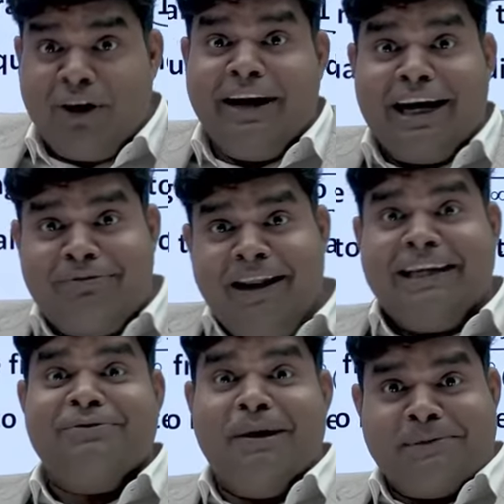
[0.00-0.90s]
on
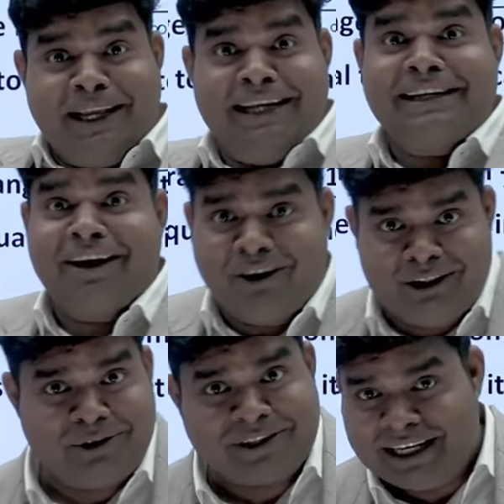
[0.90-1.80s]
Netflix, web series and
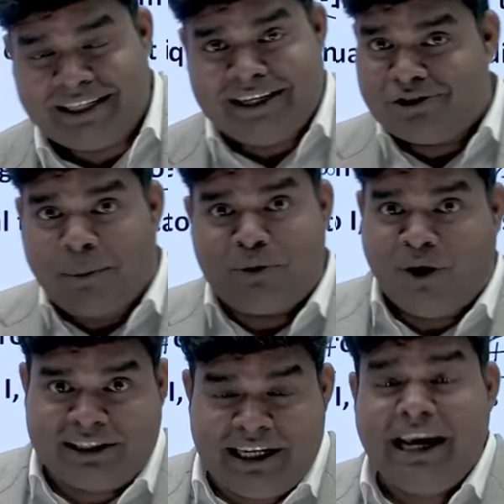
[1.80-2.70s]
all those things he stopped
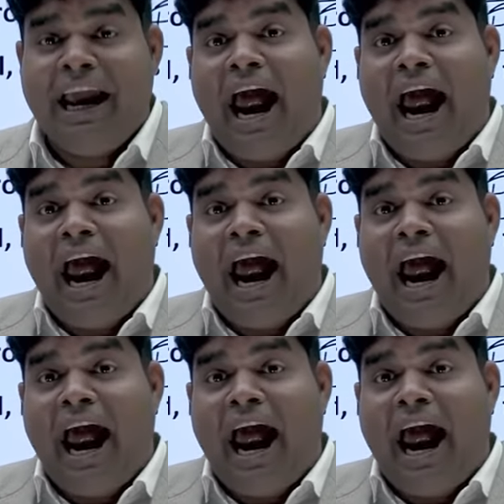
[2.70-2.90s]
watching,